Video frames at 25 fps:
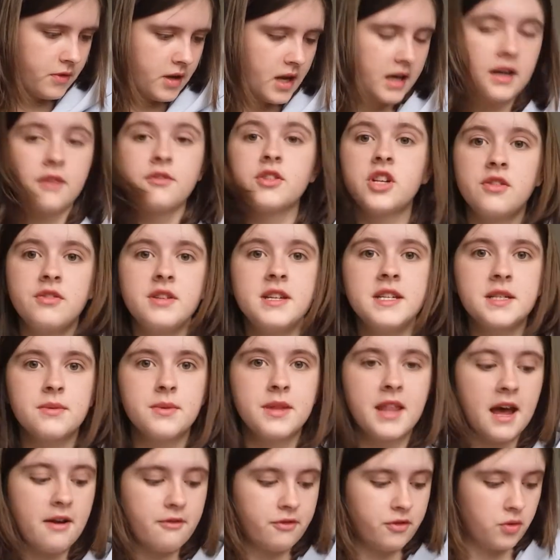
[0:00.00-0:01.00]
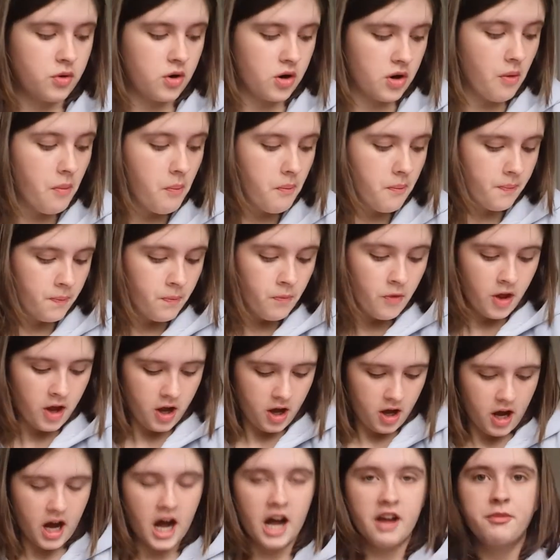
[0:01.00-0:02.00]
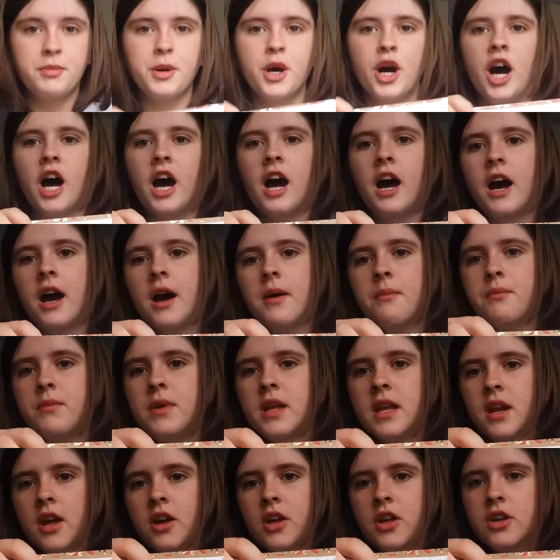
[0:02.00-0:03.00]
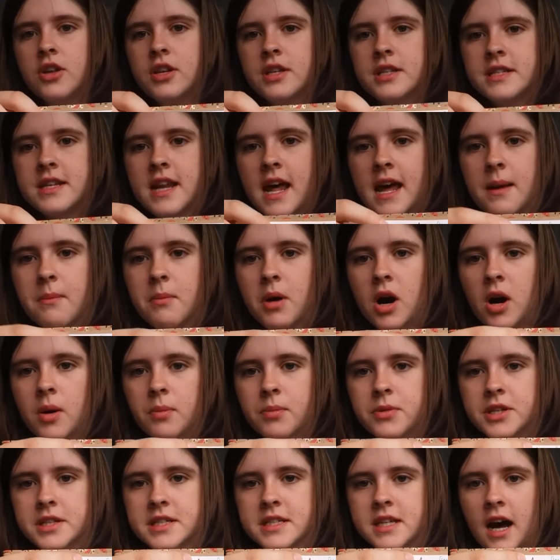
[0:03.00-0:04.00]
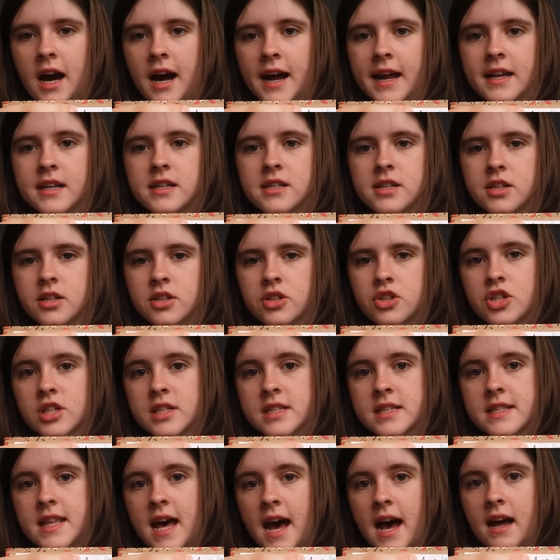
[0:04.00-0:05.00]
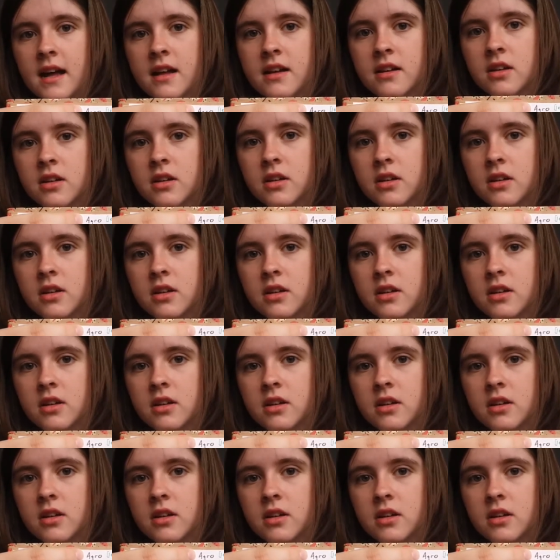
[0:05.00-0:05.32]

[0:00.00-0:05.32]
and I've done this with everyone, I've put her Amino username up the side, just there.